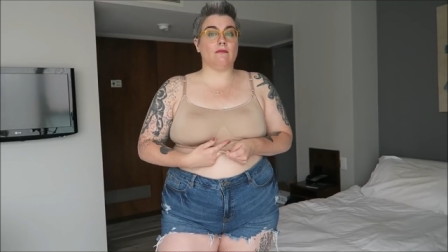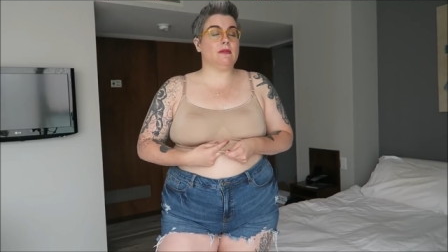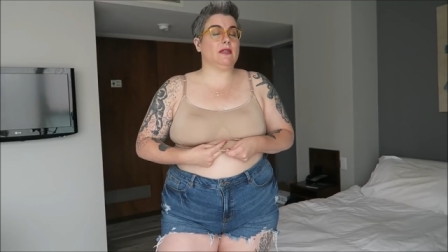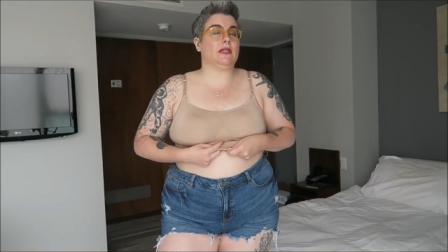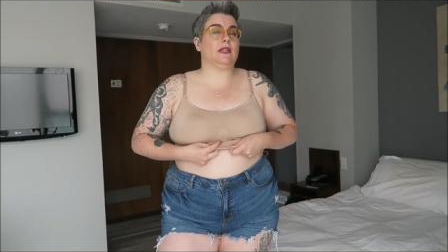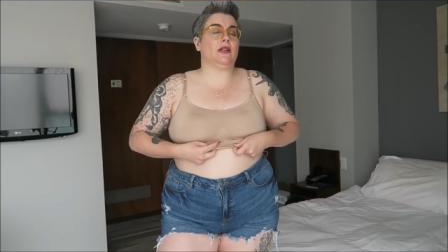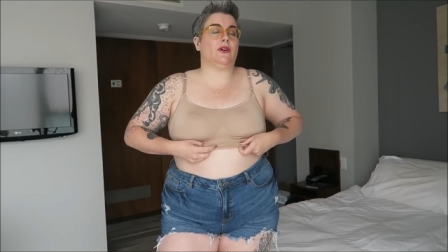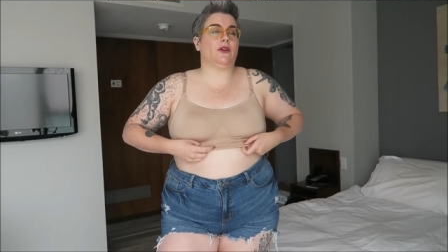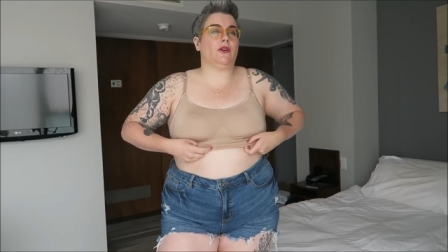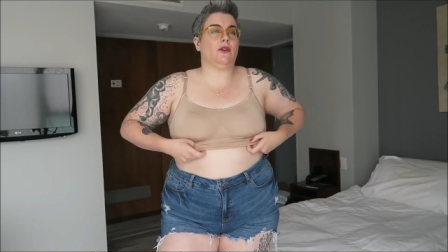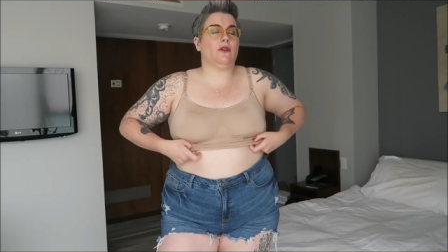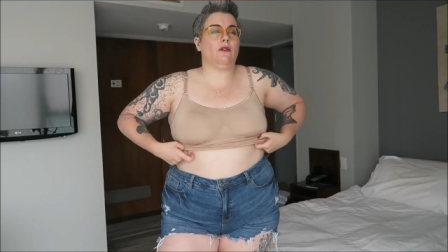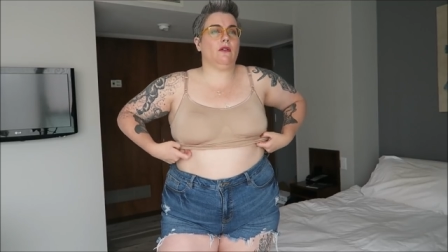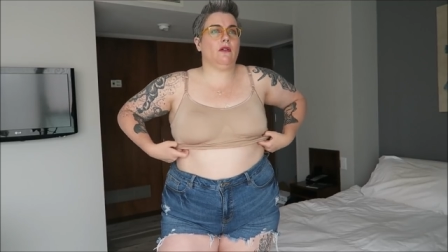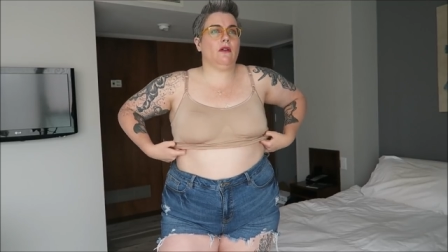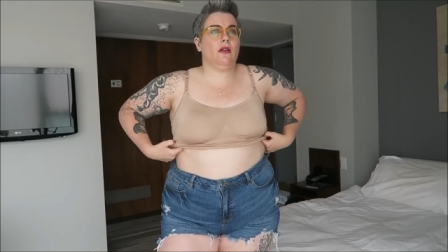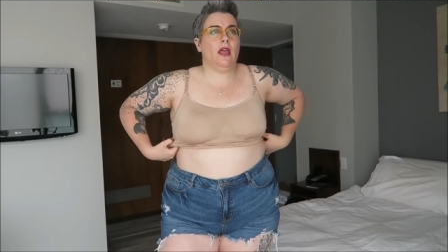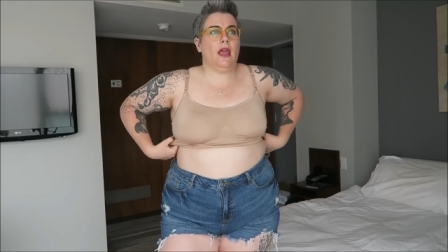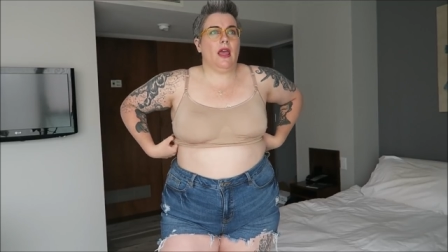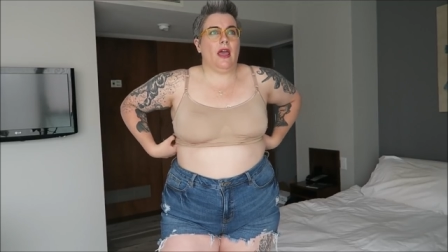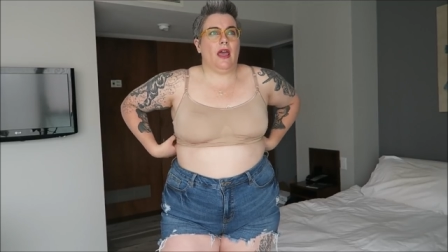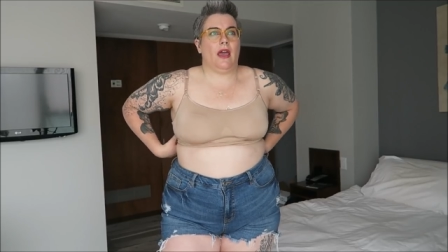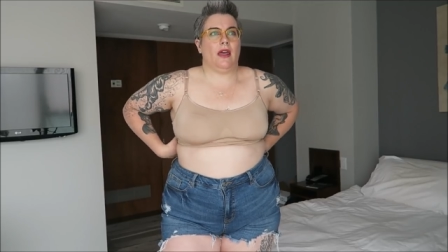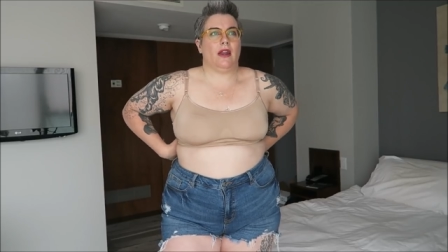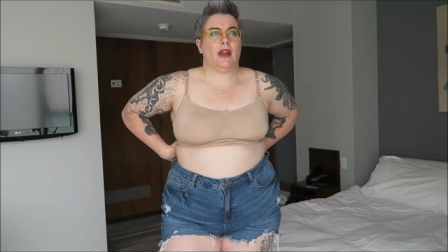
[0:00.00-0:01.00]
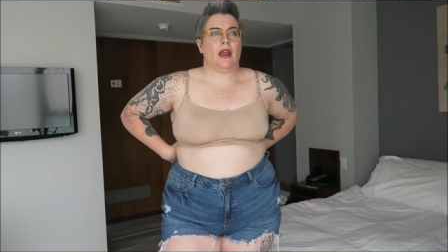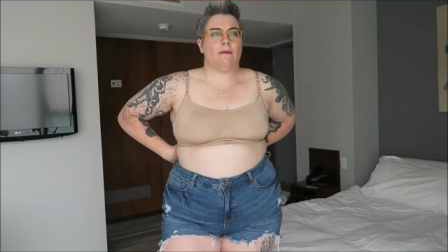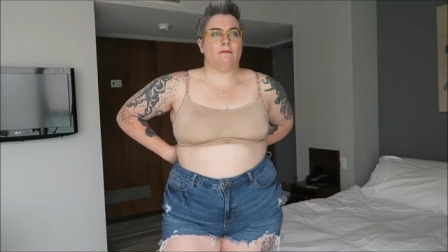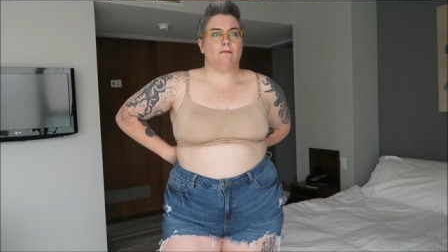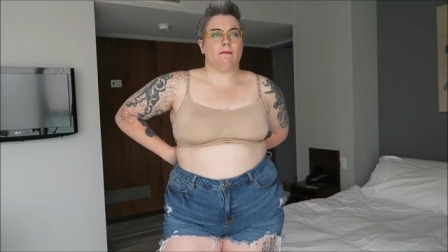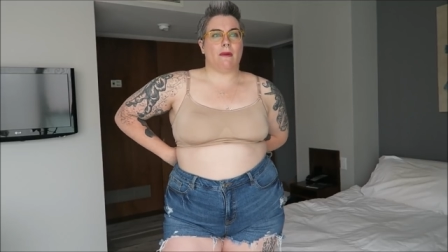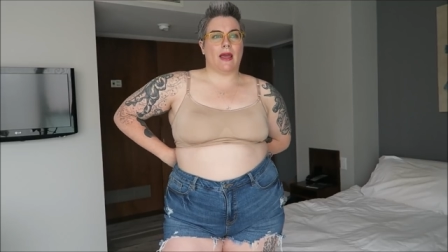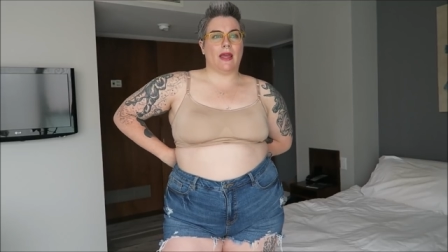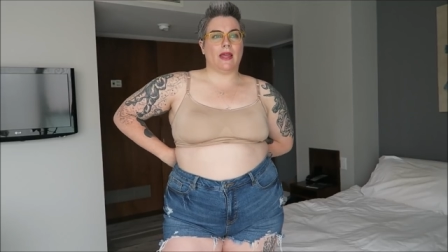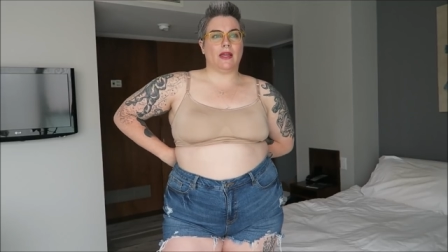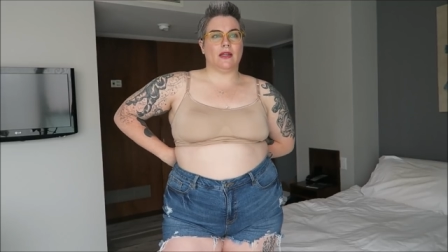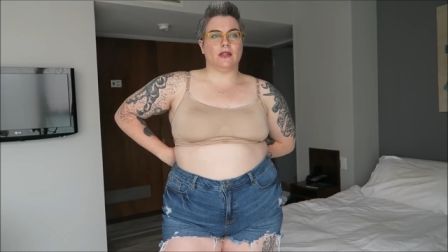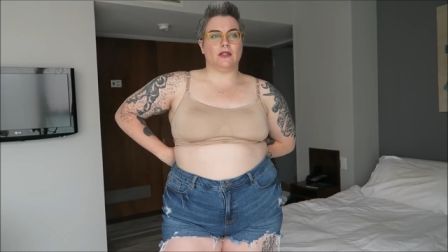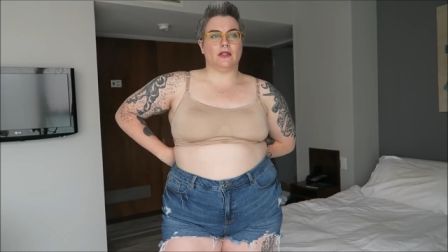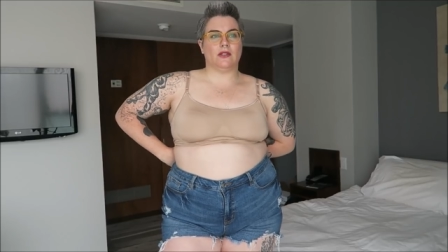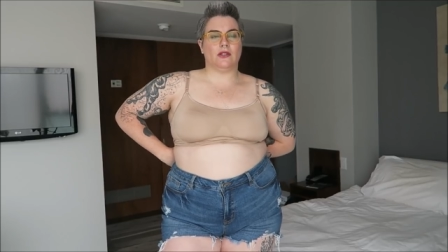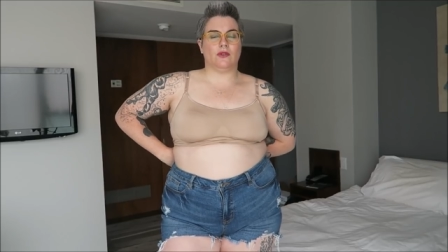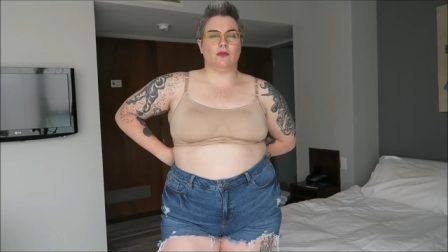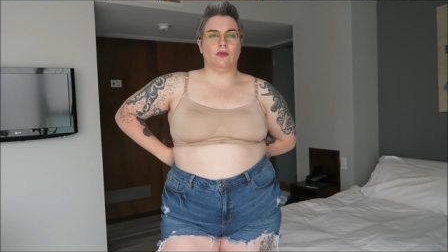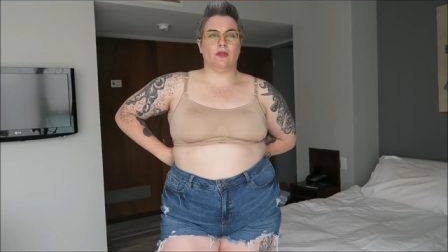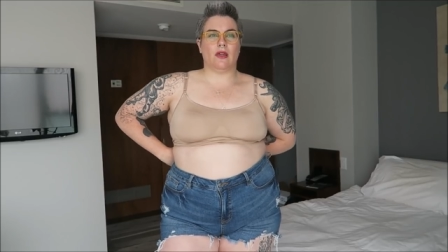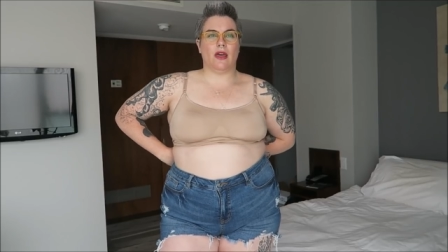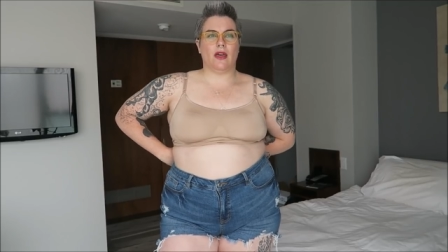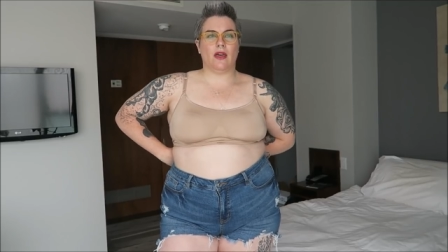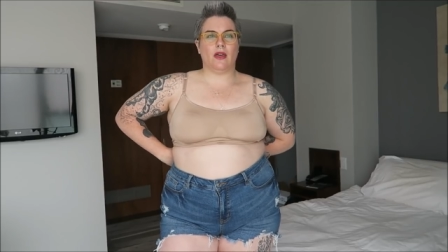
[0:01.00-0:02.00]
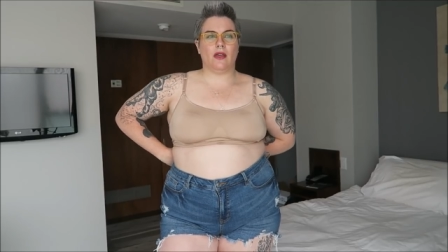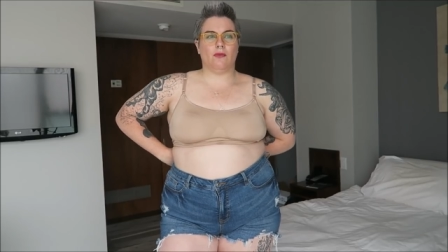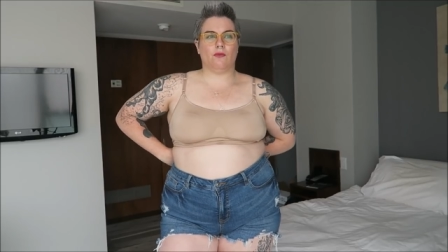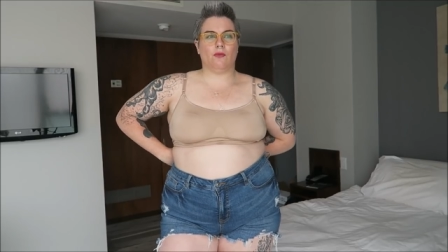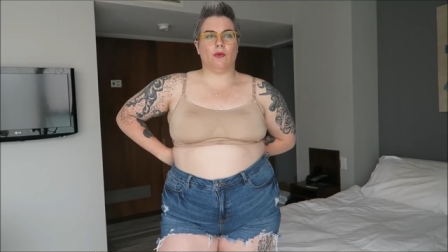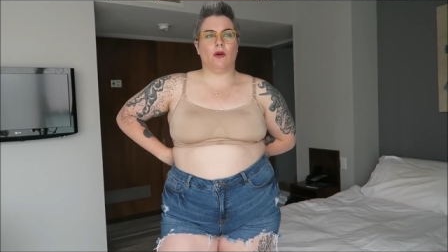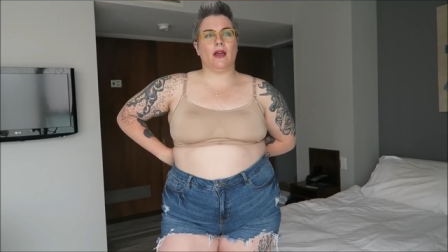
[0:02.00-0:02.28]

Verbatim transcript: material and I might do that.